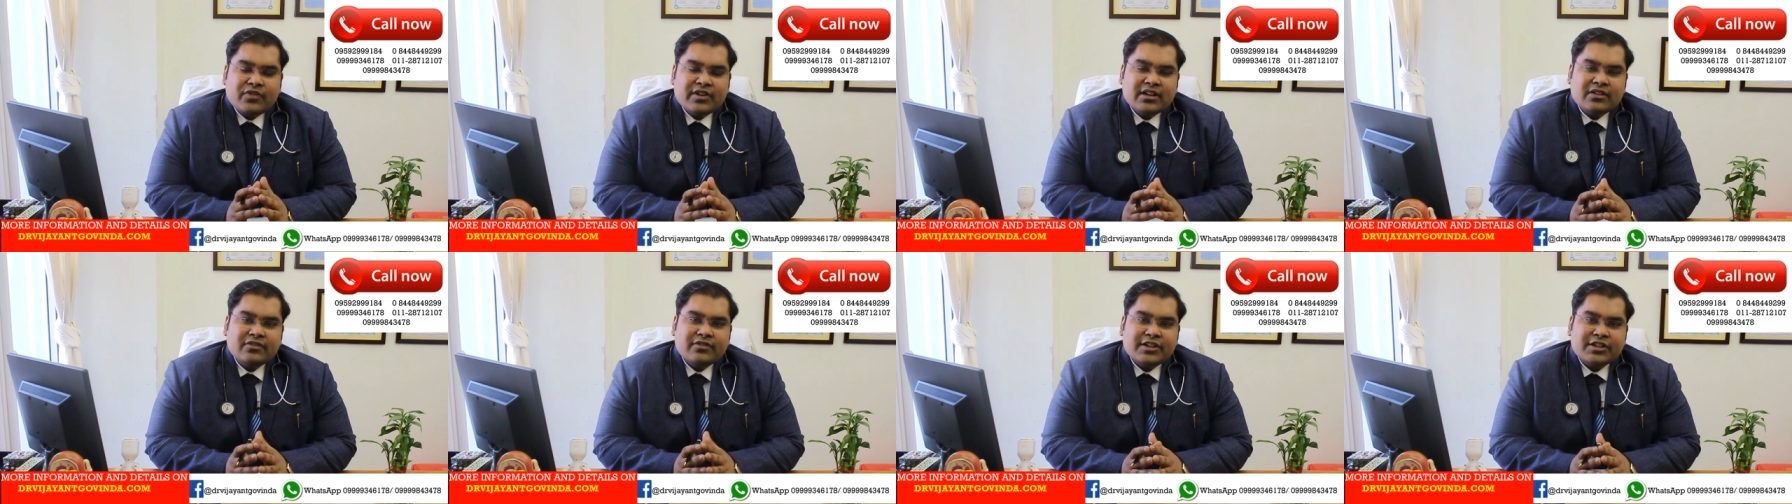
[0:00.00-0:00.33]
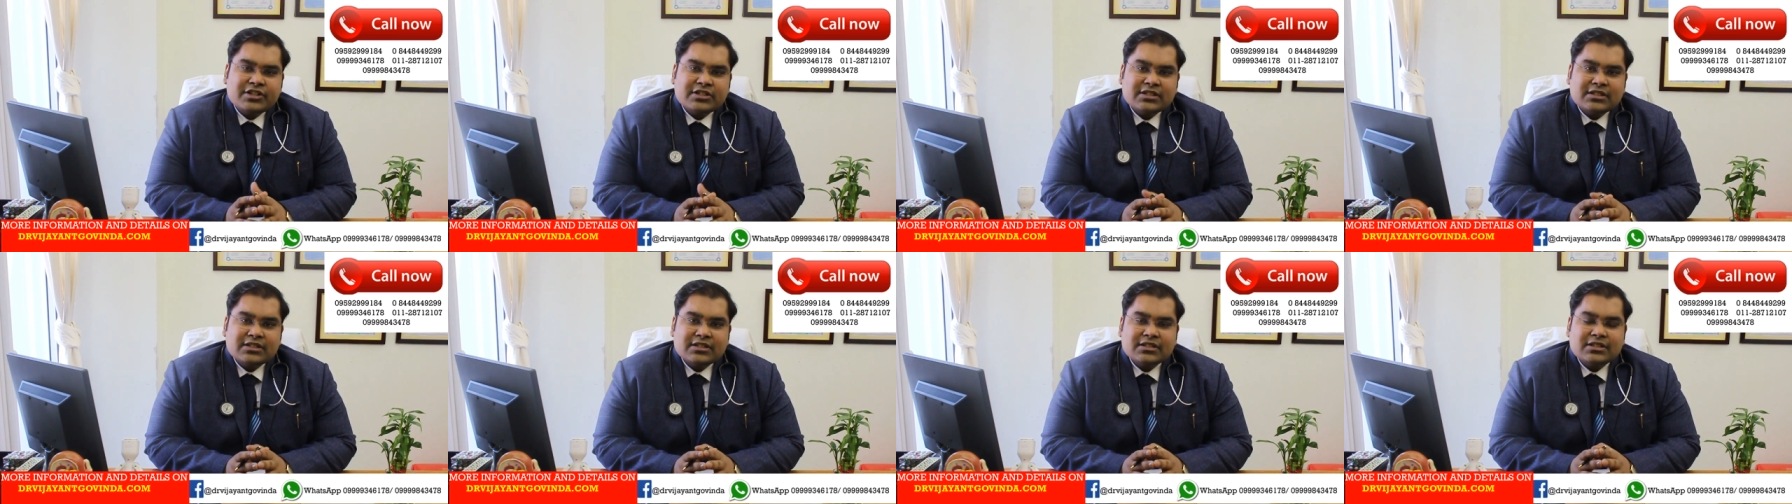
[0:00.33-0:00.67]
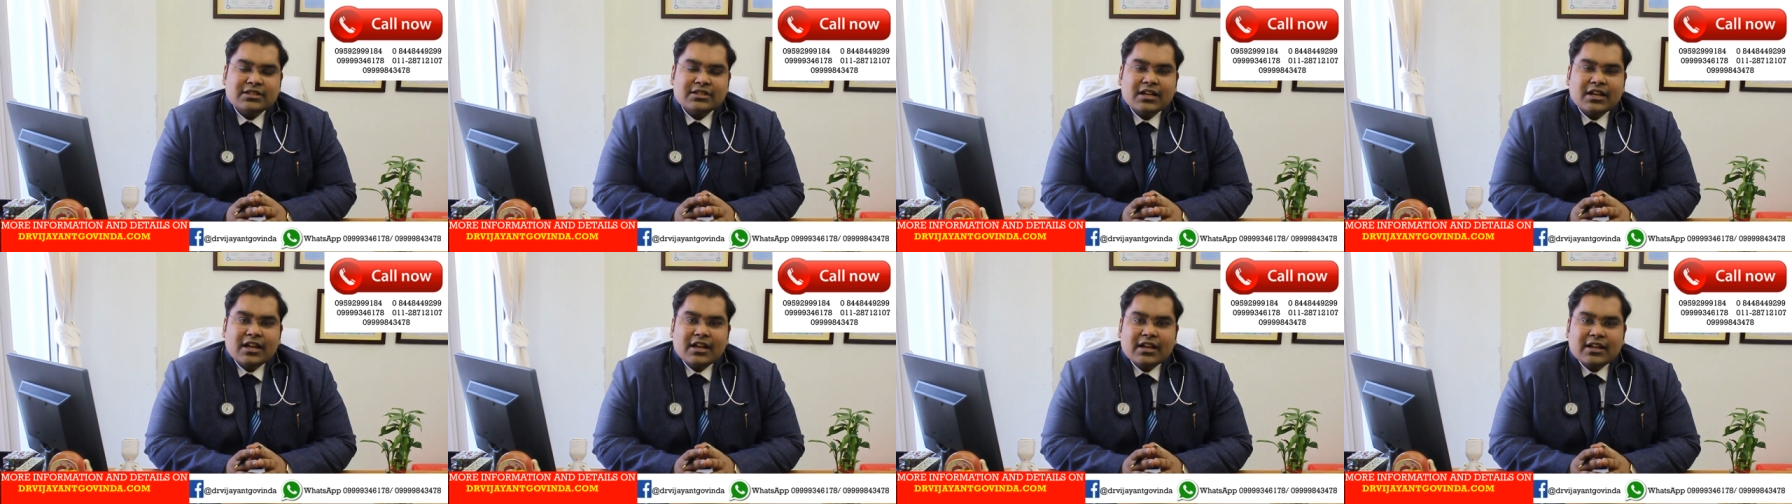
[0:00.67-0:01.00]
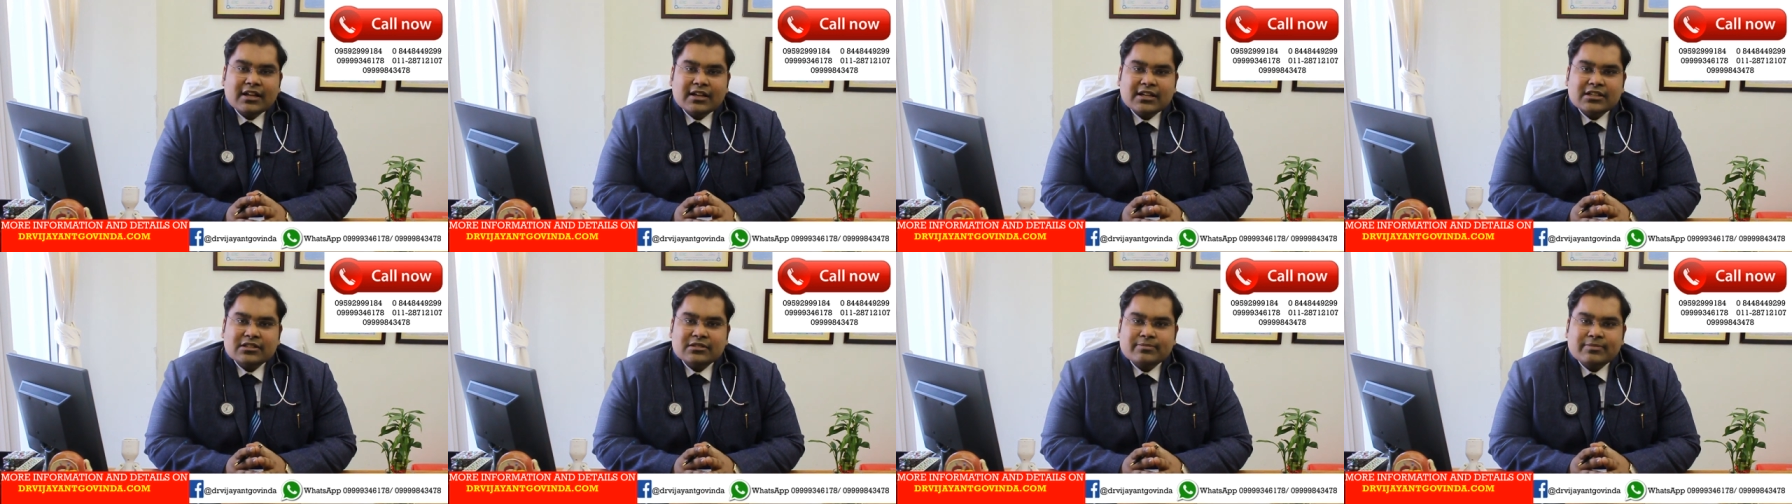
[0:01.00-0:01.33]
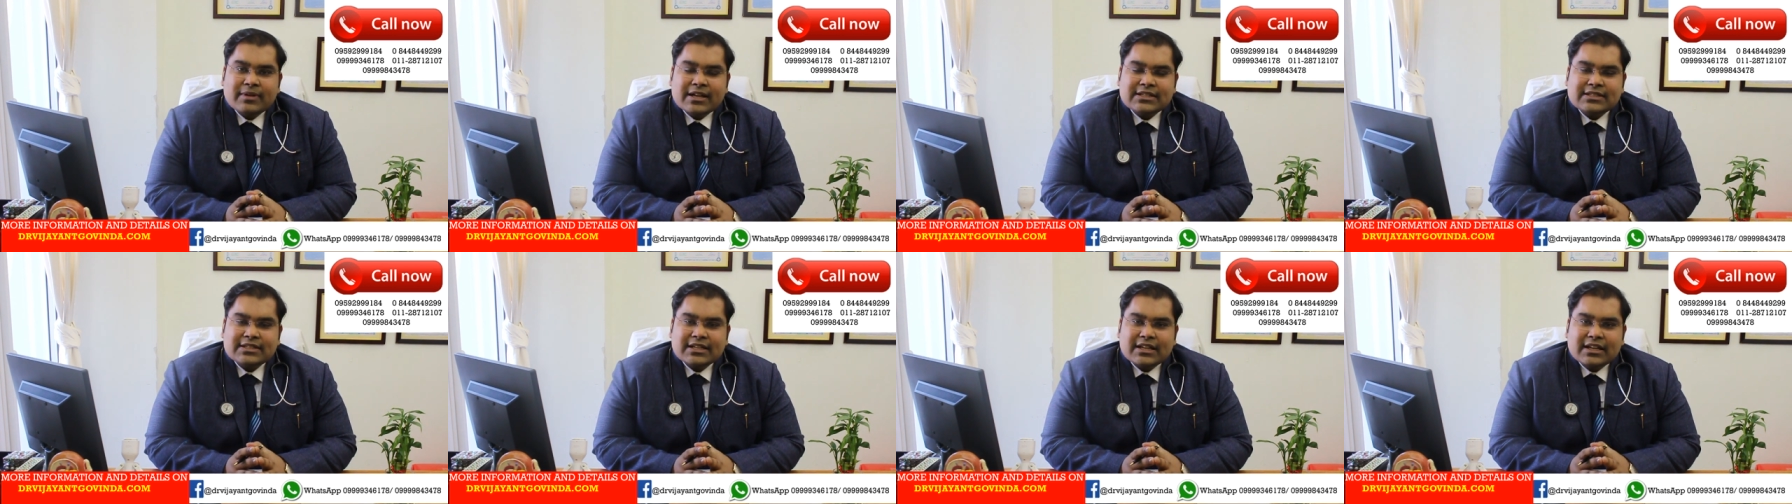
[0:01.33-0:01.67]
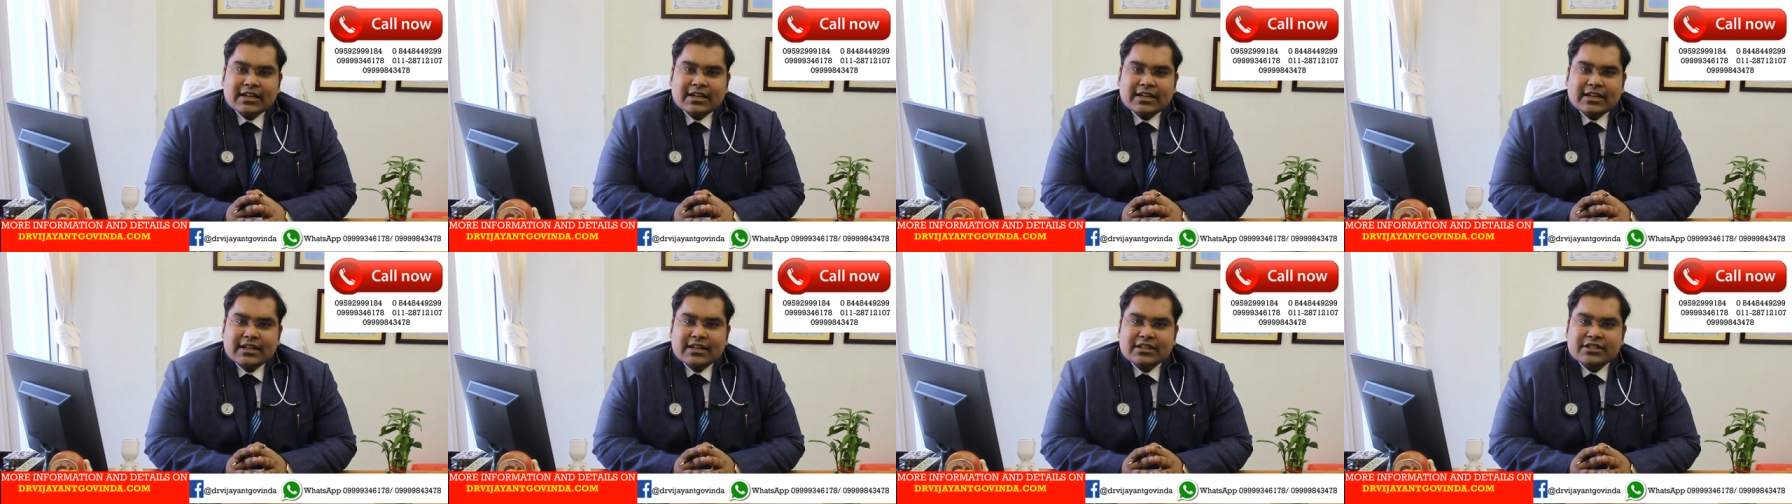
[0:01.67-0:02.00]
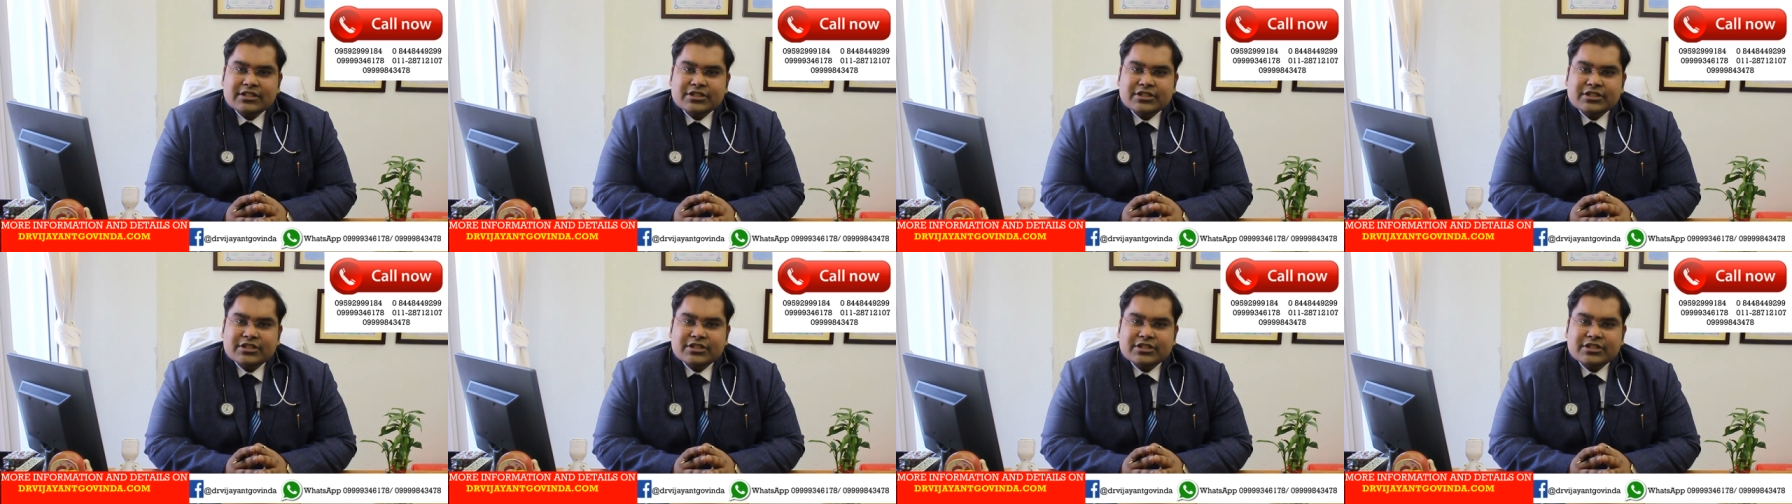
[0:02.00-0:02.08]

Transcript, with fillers: innovations is basically